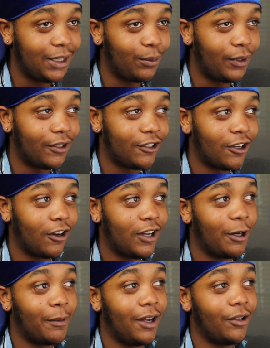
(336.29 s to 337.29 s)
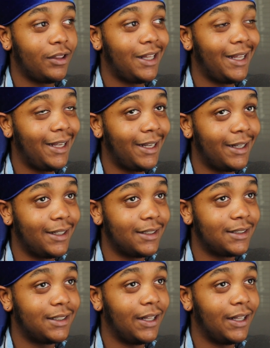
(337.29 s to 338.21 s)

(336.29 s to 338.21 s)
when you're talking about things